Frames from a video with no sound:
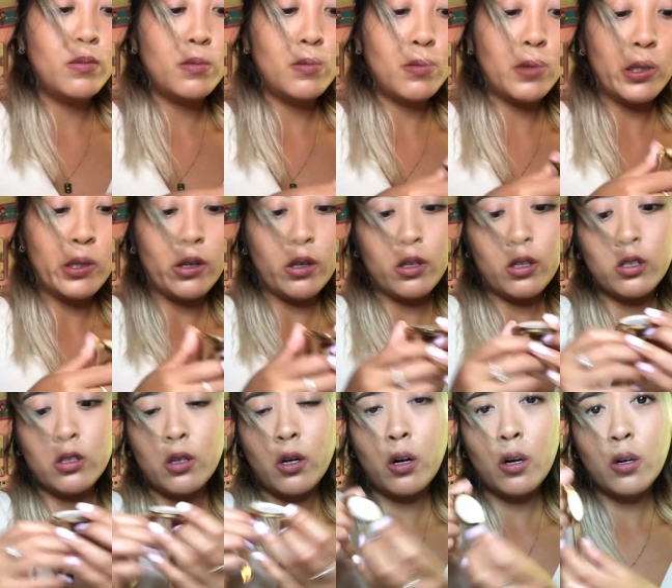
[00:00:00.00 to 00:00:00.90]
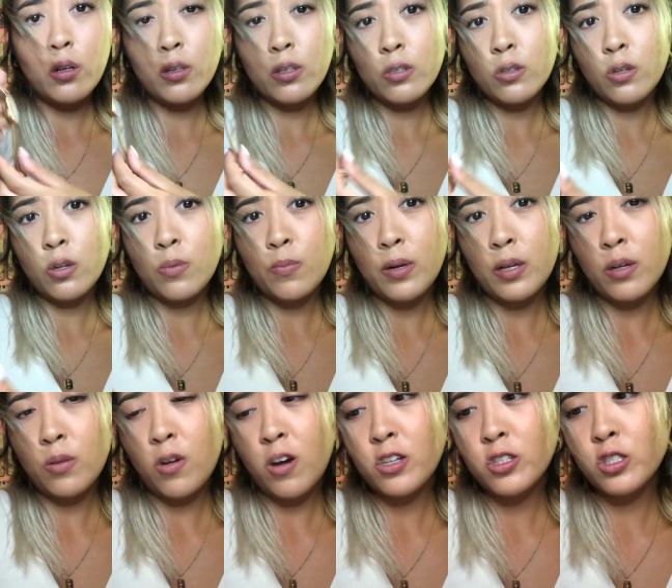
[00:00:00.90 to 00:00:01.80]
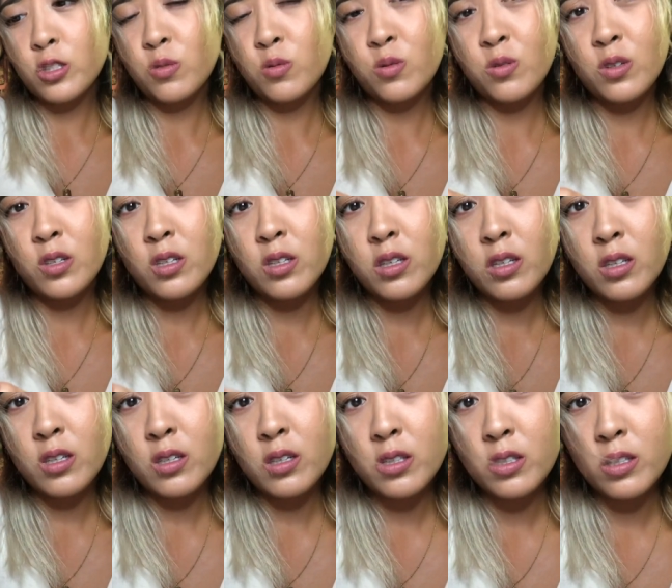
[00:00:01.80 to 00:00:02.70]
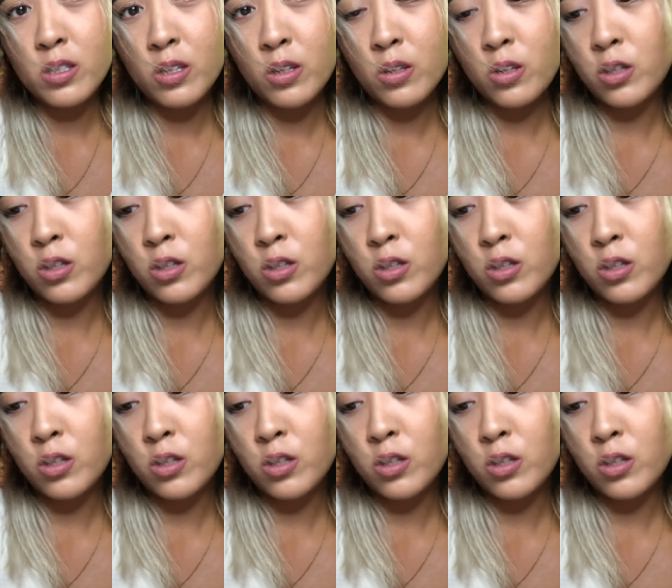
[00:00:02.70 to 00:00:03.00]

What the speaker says: But look, my watch is really still